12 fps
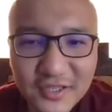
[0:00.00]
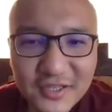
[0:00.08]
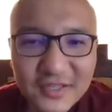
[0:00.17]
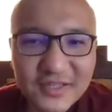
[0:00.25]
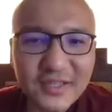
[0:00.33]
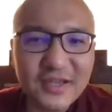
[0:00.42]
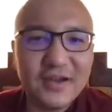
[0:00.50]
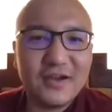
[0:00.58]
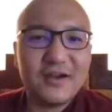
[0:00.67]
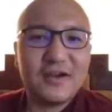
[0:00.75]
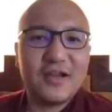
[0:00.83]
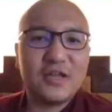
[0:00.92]
They
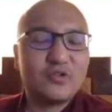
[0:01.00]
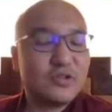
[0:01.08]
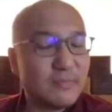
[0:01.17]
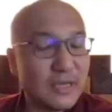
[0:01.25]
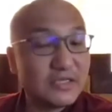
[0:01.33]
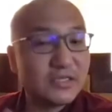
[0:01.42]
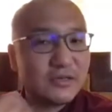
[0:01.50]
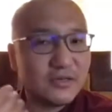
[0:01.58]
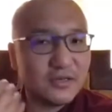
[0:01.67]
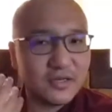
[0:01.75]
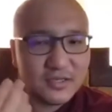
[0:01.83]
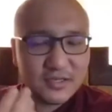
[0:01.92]
are actually
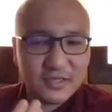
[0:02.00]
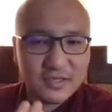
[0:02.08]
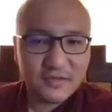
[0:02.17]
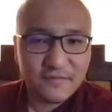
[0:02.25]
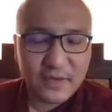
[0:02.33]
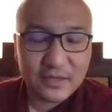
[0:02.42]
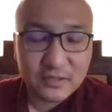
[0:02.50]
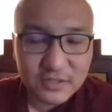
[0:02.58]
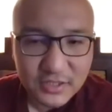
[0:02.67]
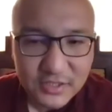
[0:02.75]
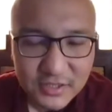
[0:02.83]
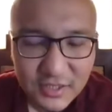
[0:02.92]
mental
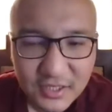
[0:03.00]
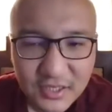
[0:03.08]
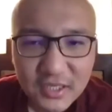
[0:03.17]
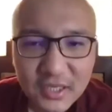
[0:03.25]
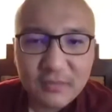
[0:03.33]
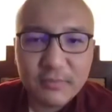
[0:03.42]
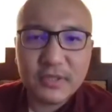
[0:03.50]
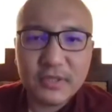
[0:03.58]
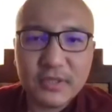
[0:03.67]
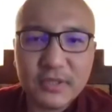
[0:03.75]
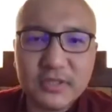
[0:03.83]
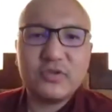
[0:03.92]
faculties. But
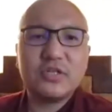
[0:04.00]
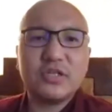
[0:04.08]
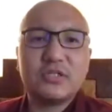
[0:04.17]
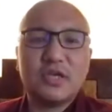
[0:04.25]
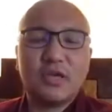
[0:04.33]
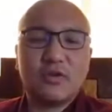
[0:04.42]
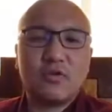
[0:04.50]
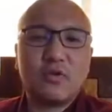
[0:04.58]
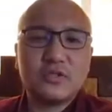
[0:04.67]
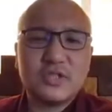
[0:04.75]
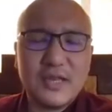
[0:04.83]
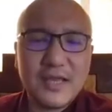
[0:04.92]
the reason they are
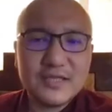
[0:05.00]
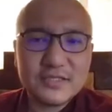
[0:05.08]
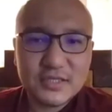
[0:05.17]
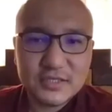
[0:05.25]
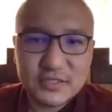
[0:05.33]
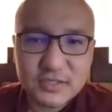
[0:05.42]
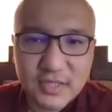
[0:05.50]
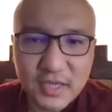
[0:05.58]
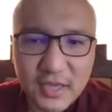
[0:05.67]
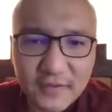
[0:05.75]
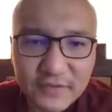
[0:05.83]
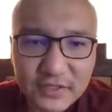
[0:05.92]
called legs is they
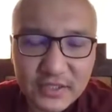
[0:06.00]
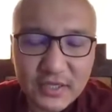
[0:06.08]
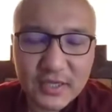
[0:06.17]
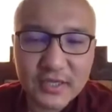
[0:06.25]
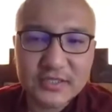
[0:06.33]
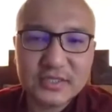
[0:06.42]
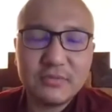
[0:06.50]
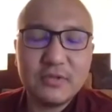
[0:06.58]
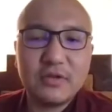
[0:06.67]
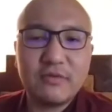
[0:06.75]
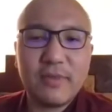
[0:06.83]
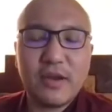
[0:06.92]
have a
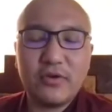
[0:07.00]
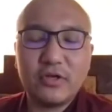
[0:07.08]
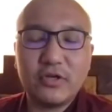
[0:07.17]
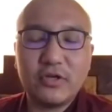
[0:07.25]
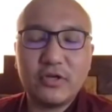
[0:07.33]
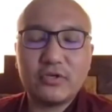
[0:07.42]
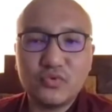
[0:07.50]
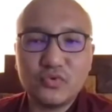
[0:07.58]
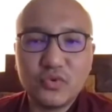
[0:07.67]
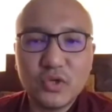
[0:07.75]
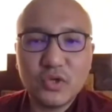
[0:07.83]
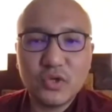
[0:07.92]
similar bearing
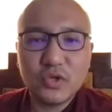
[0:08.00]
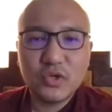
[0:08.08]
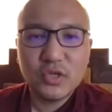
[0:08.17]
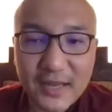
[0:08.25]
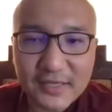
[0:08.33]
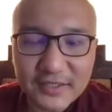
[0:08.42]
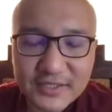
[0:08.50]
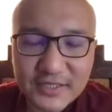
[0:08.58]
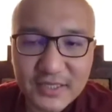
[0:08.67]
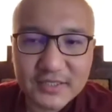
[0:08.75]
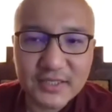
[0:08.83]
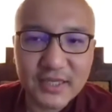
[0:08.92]
to a leg in the
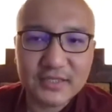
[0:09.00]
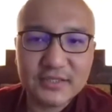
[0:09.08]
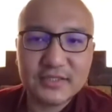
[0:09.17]
sense that